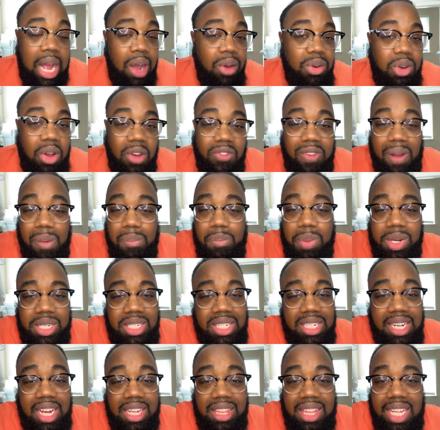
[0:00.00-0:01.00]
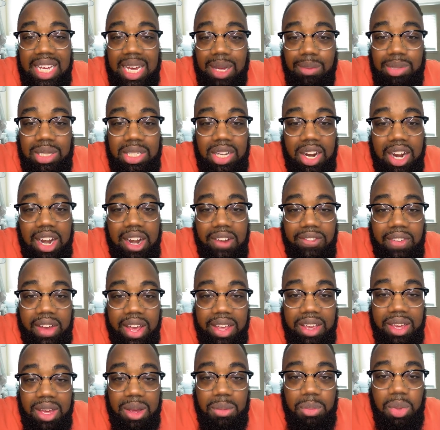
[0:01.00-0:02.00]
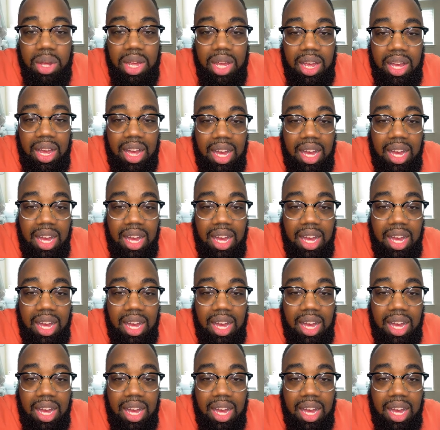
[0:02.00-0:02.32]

don't know if I'm butchering that thing. I'm sorry if I am.